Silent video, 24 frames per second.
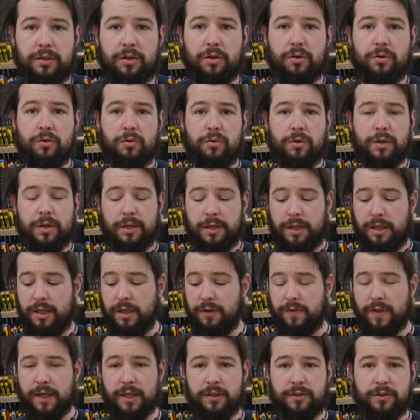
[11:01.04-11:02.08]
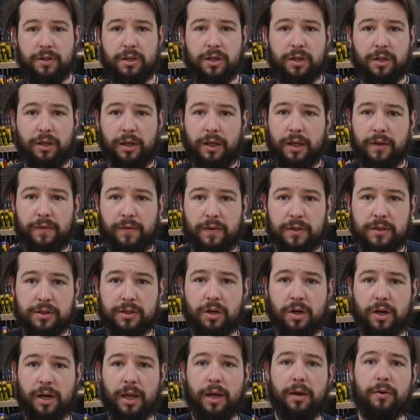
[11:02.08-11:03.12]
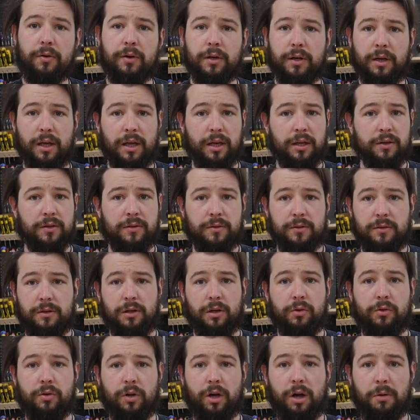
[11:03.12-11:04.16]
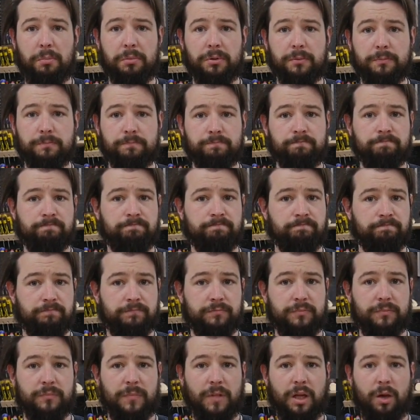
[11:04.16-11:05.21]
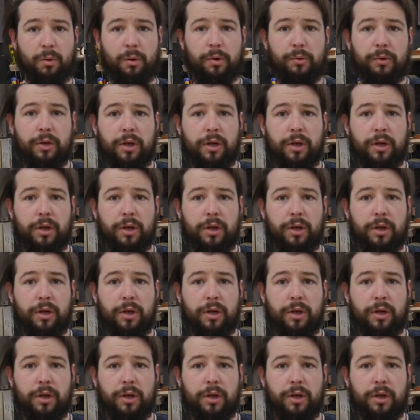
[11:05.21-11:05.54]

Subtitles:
go get that done. Get this cut out and get it glued up. Away we